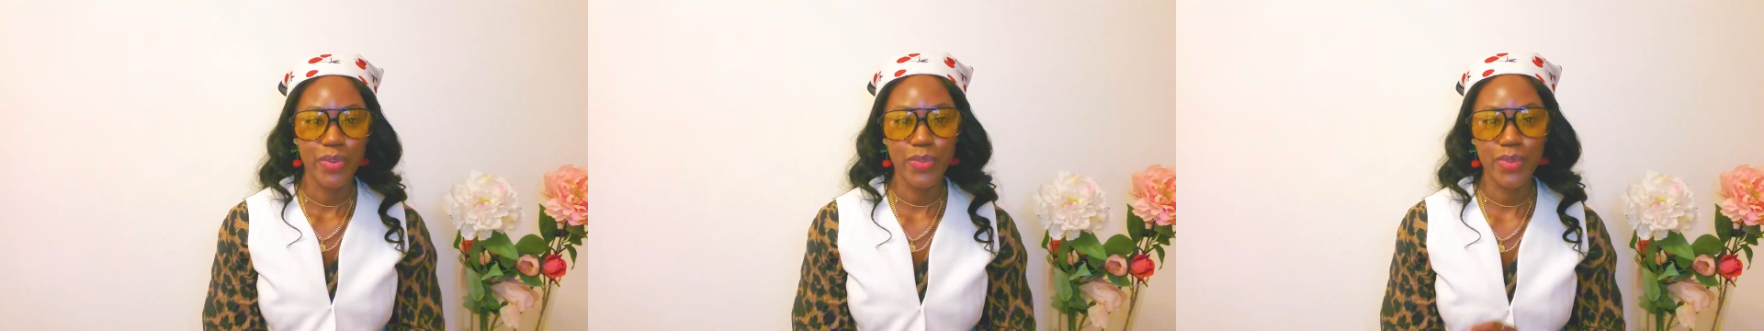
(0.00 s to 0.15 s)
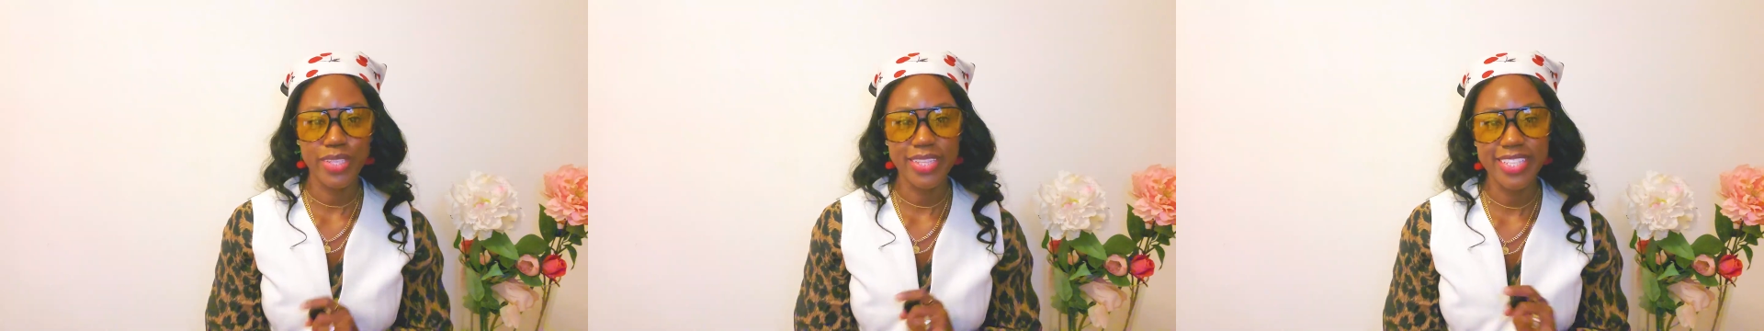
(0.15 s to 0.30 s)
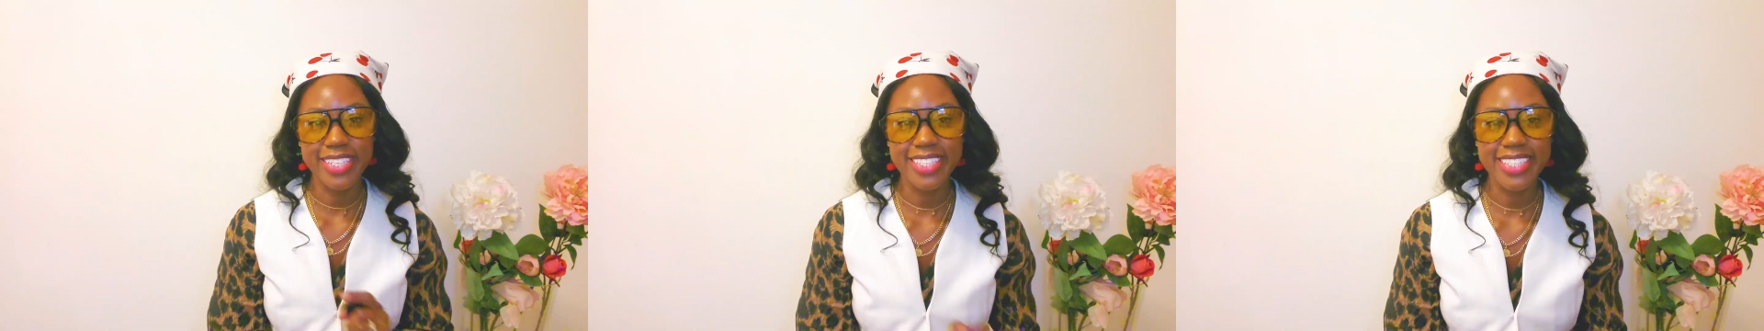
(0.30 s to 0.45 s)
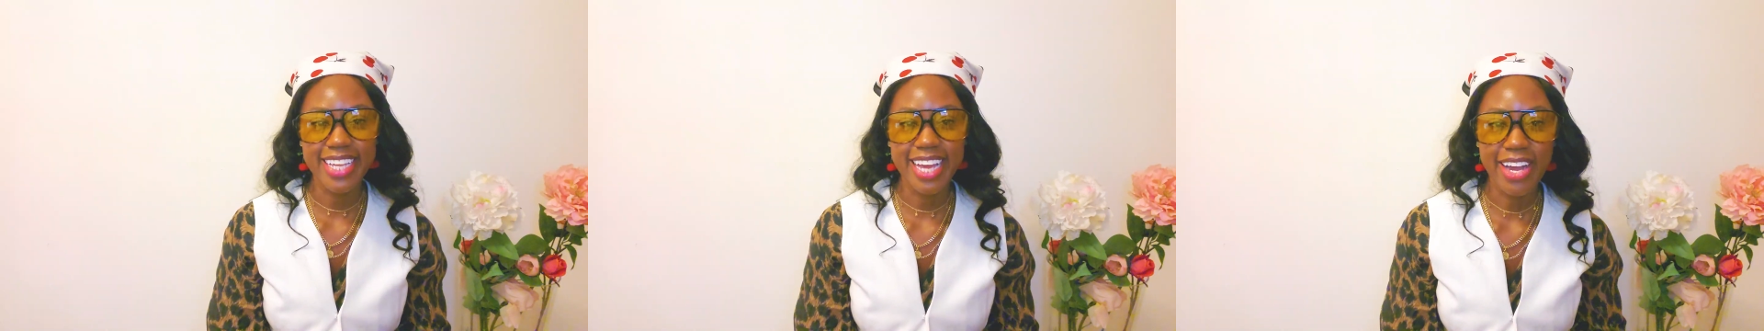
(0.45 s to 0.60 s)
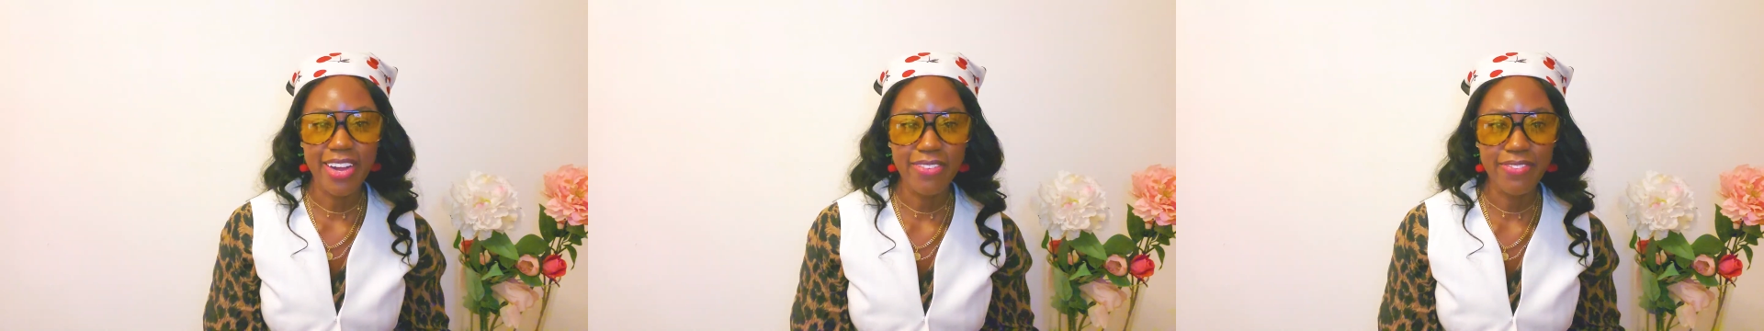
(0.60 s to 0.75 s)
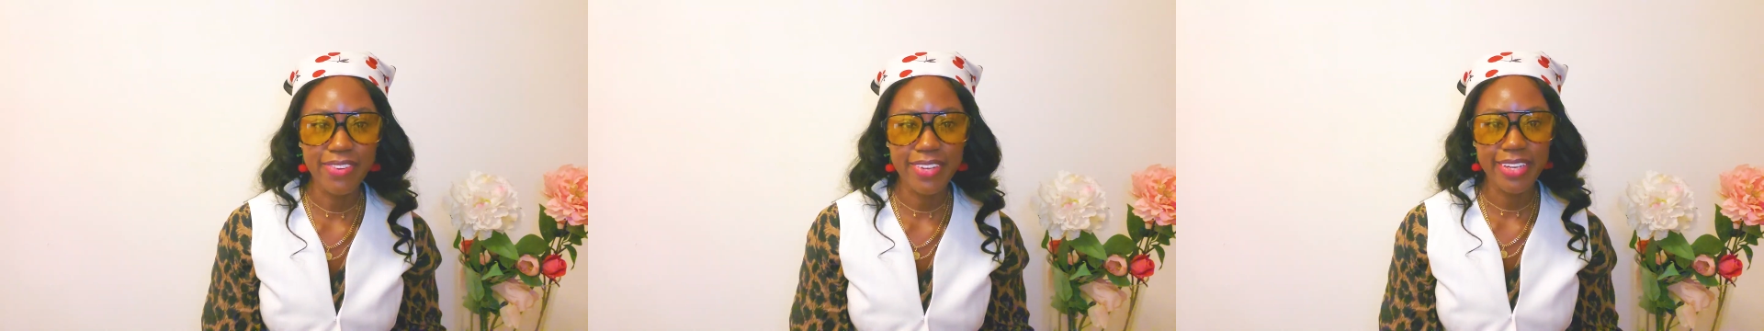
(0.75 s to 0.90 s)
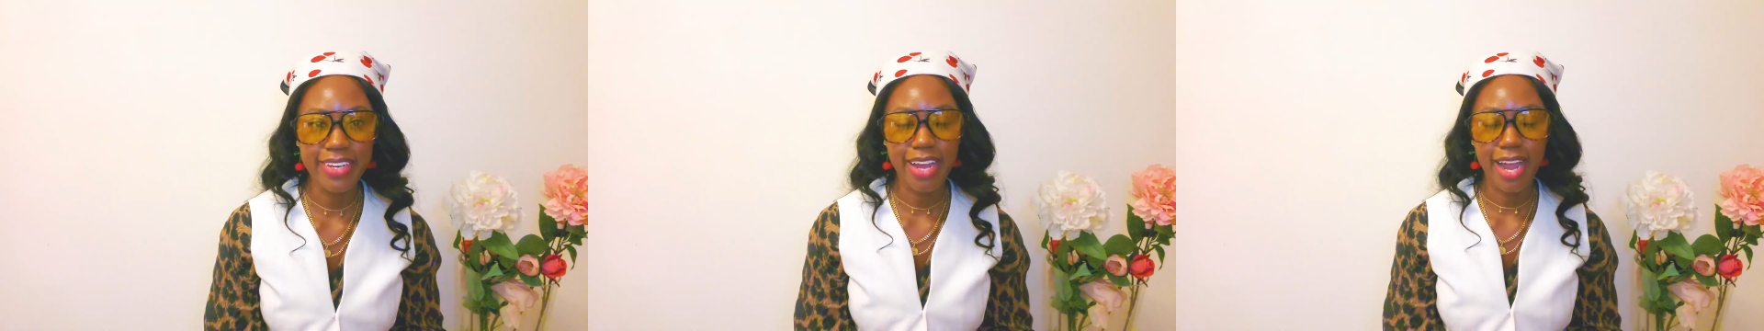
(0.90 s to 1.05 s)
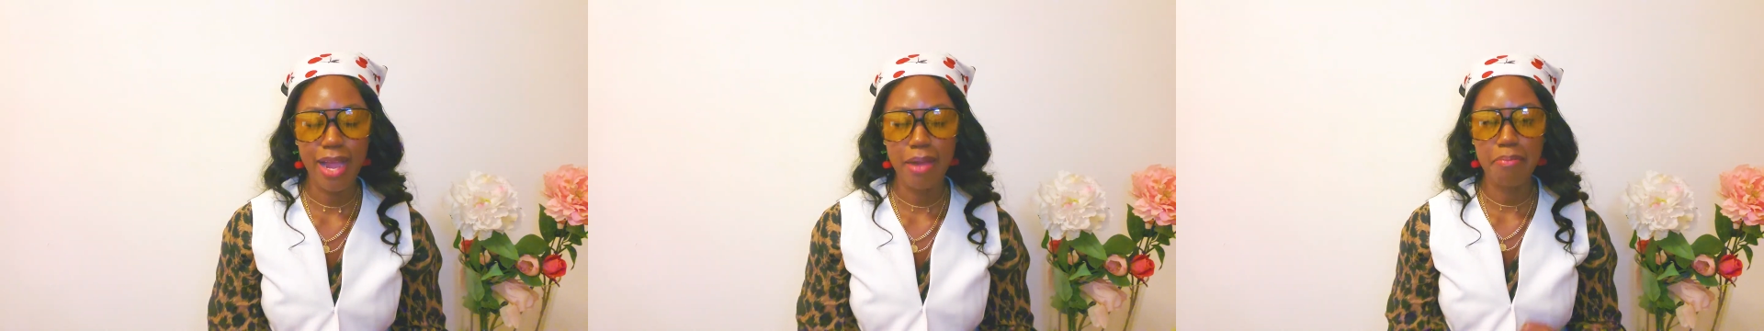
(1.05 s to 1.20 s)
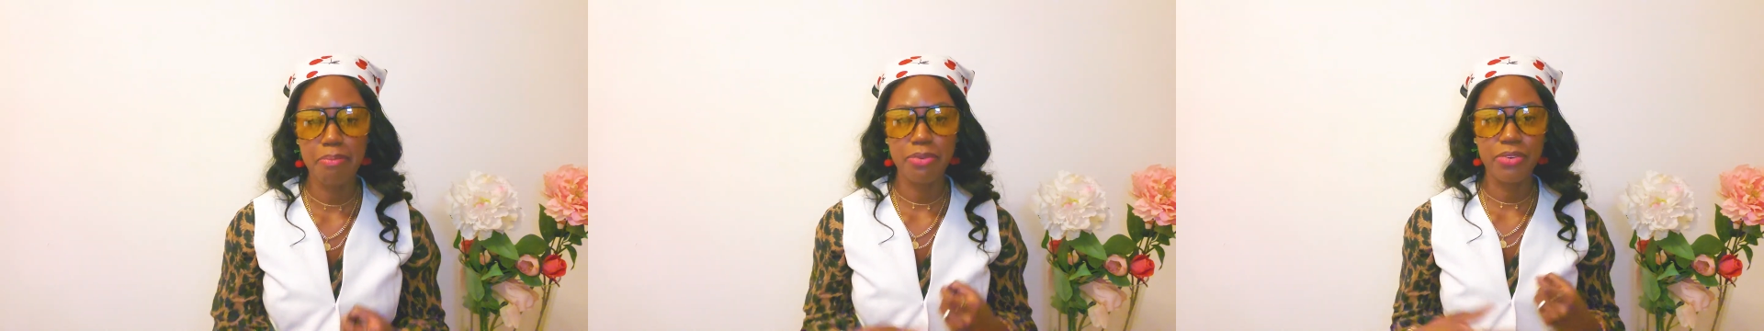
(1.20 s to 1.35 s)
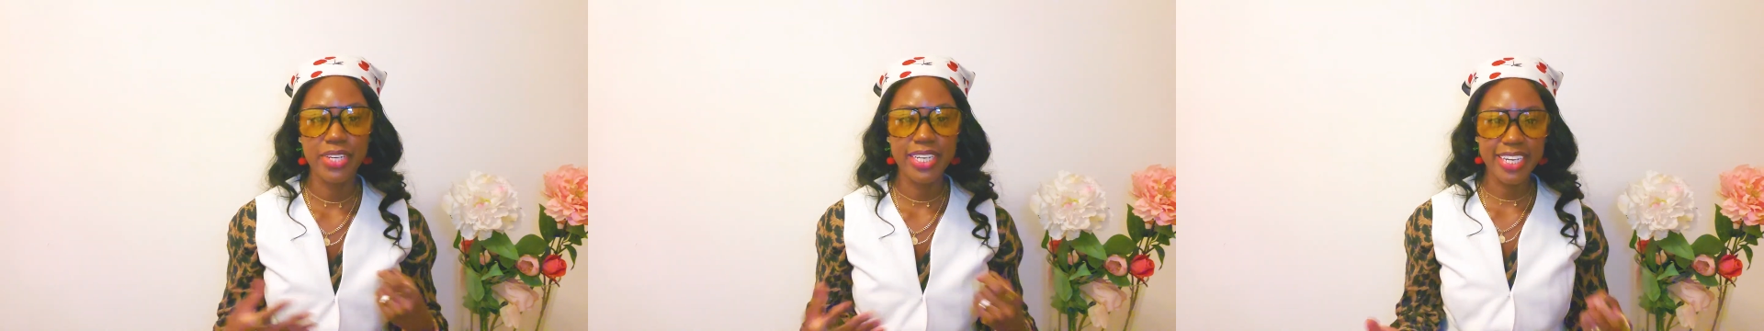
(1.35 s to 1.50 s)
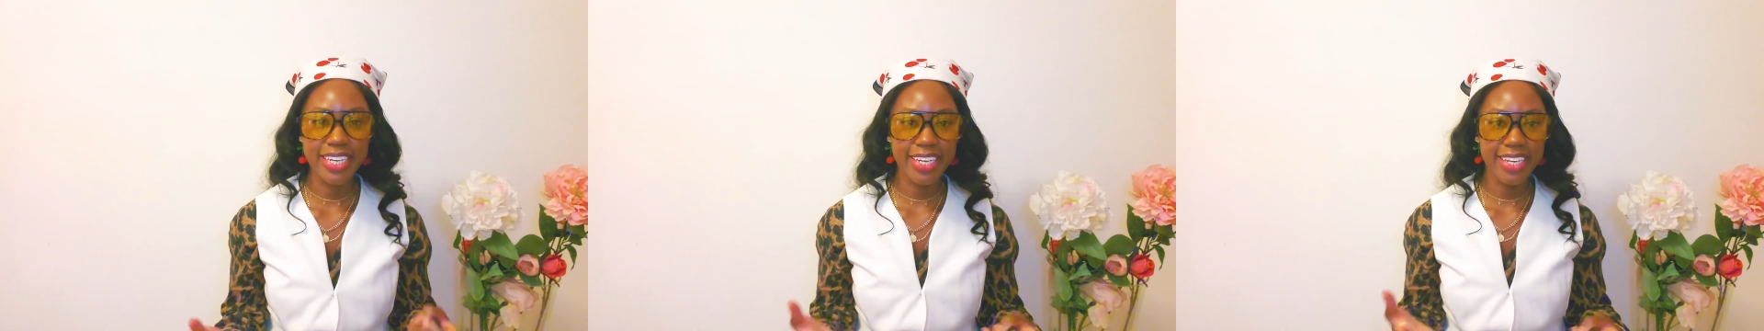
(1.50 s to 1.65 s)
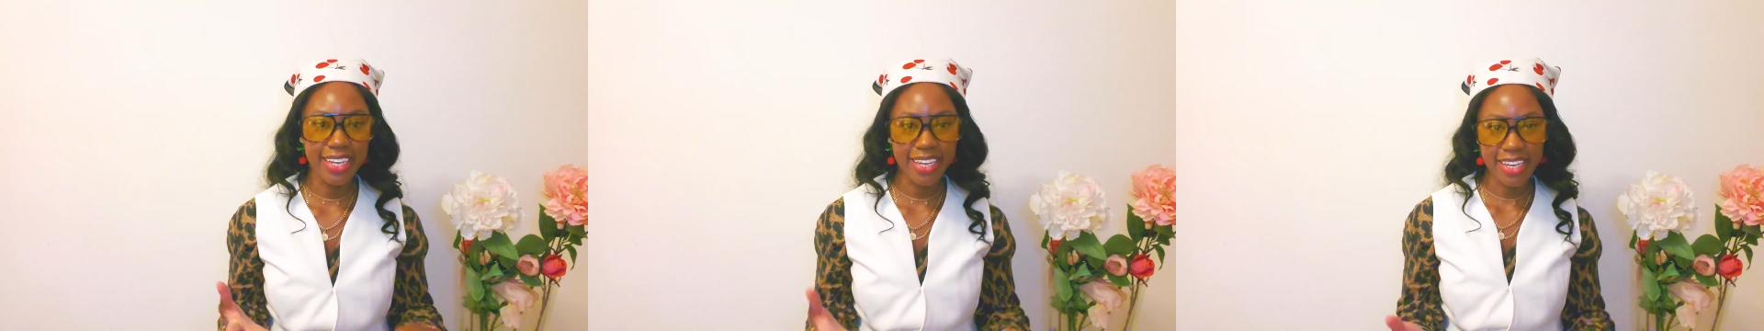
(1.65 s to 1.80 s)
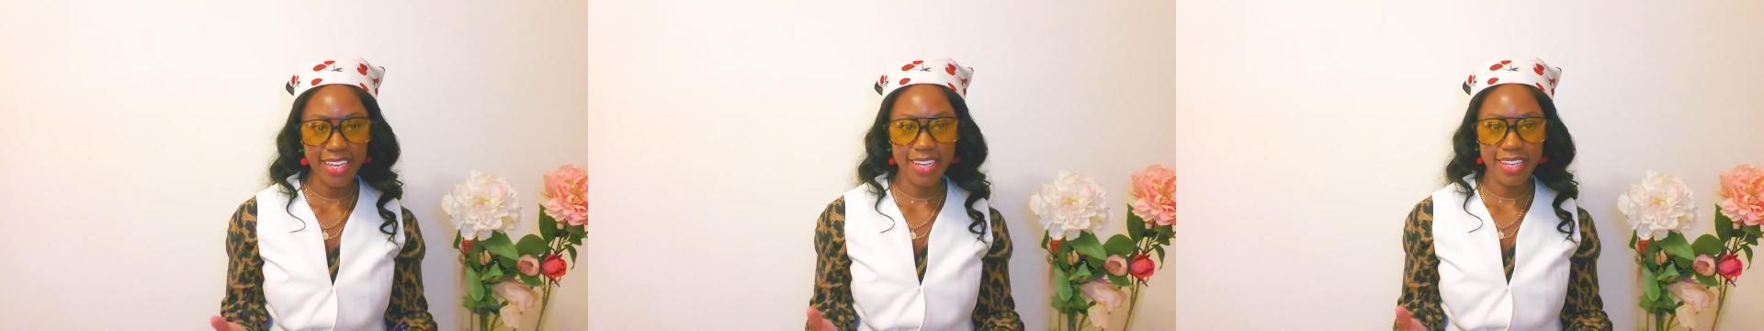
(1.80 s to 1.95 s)
With this outfit, I'm
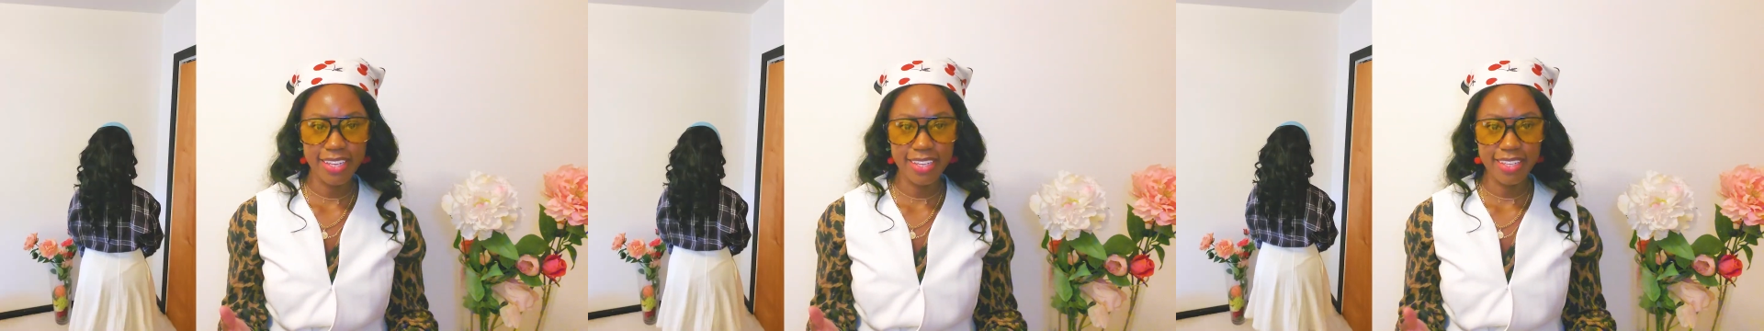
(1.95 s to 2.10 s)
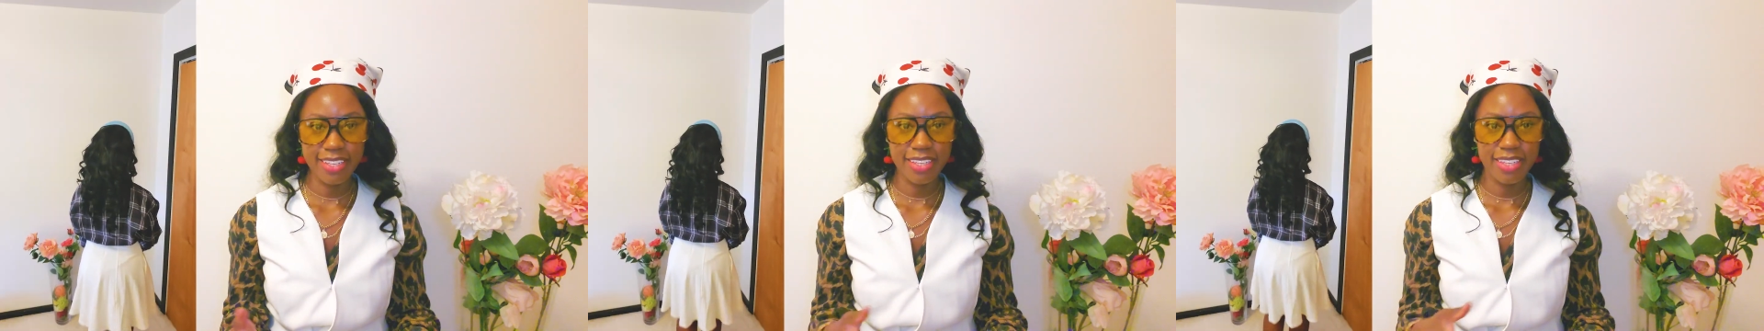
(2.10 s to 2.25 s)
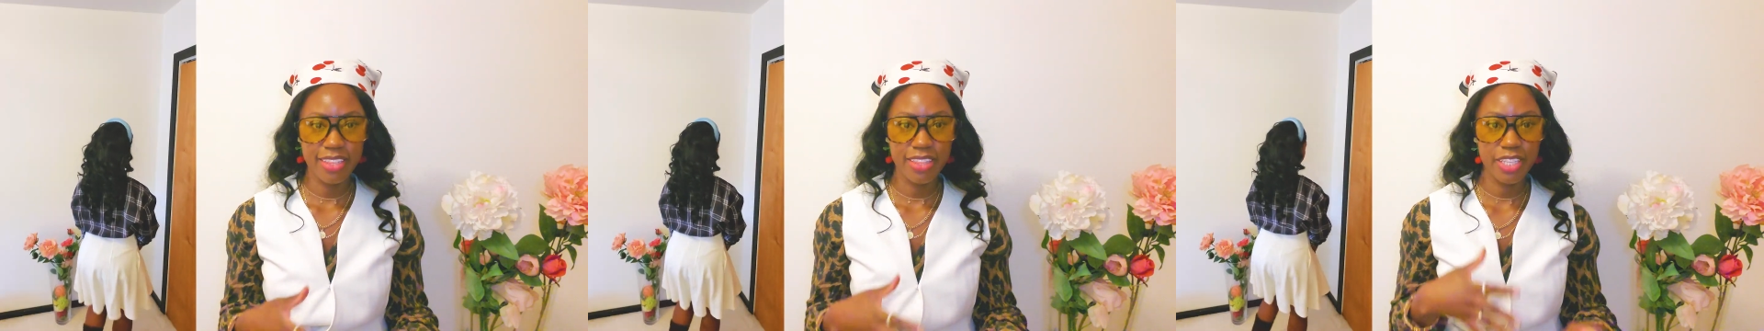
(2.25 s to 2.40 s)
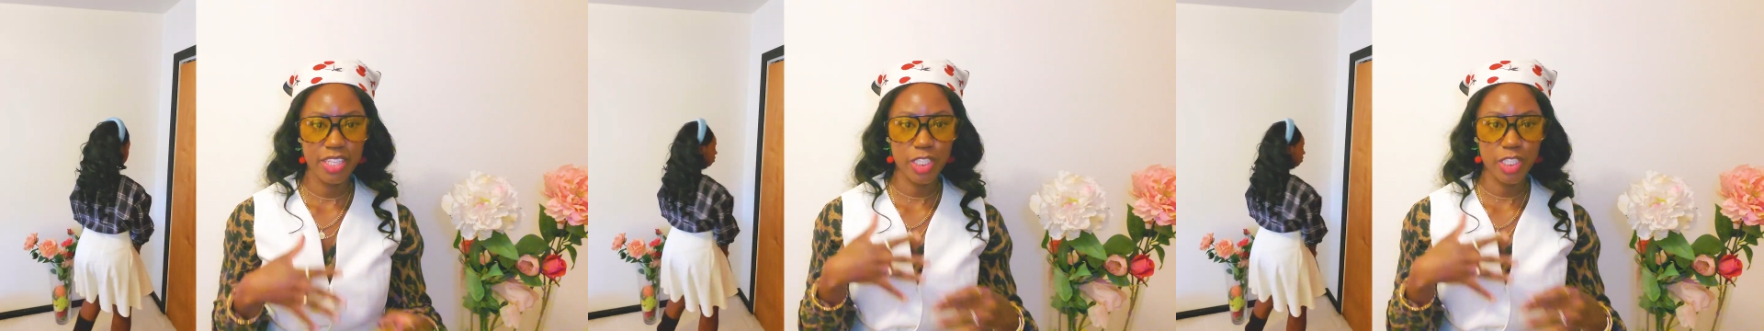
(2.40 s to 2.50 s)
bringing in